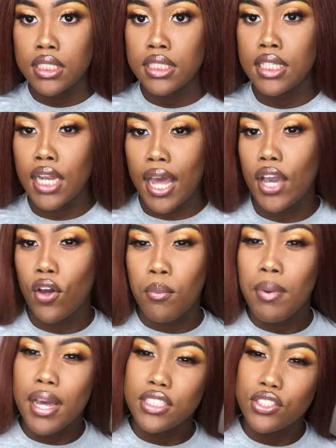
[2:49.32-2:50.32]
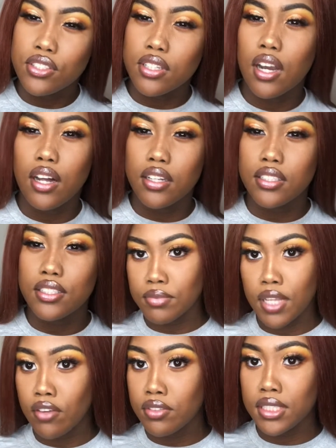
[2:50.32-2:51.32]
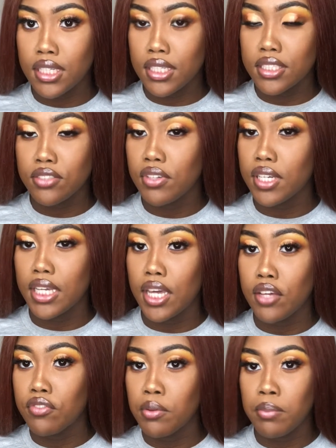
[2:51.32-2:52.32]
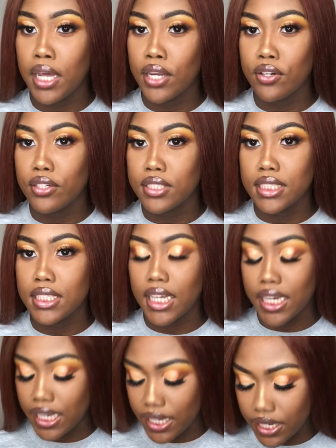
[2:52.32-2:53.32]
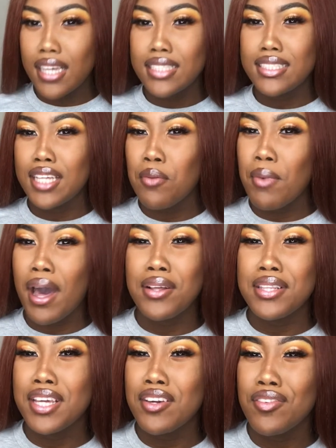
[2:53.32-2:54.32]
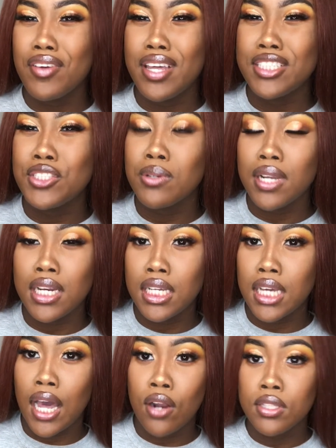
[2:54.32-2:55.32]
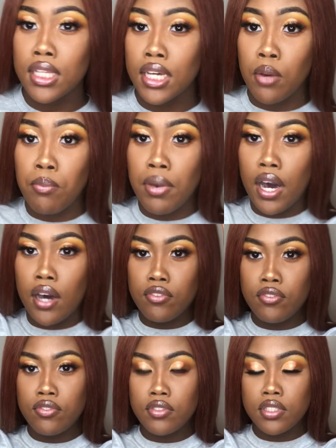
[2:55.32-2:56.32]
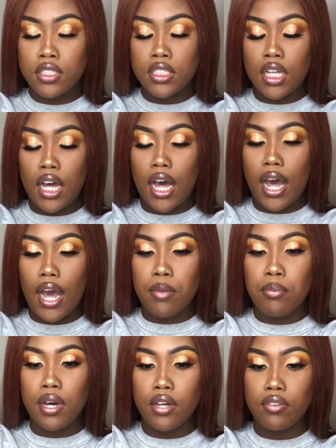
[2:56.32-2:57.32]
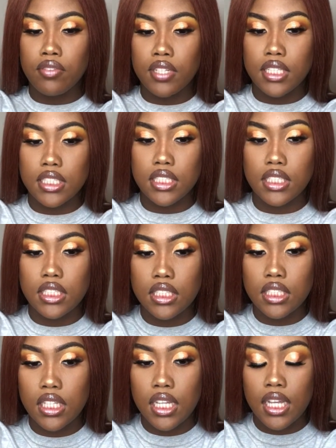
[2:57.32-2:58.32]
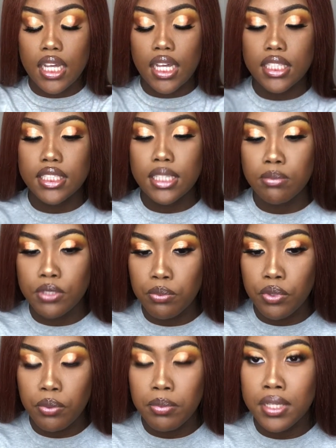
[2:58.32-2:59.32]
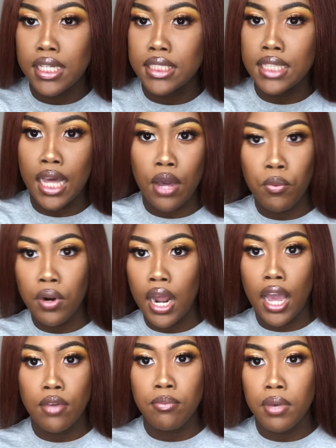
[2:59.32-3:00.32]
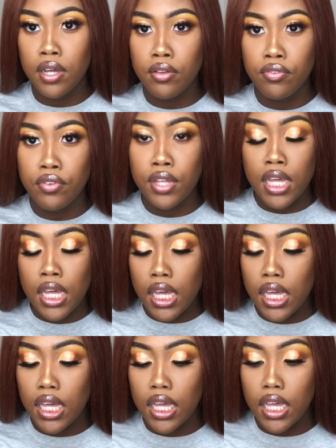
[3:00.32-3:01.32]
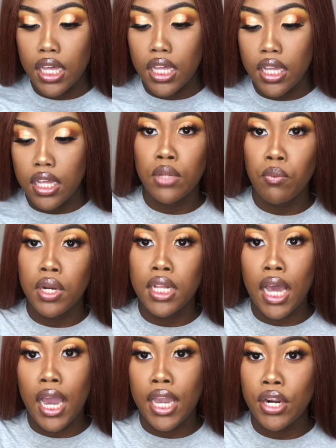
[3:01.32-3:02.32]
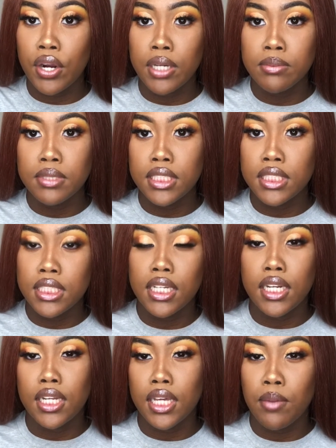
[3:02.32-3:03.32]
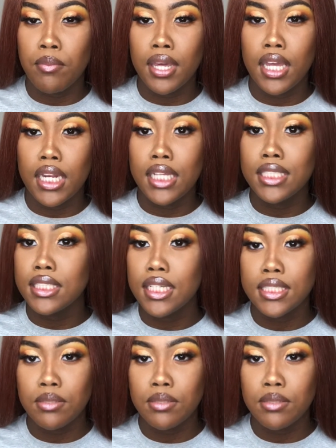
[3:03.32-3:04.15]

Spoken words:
to not go past your collar. Everything is fair game for black girls in their hair, except I don't think in training, I don't think a high puff is acceptable, because I wore a high puff and one of the higher ups in the chain of command, he said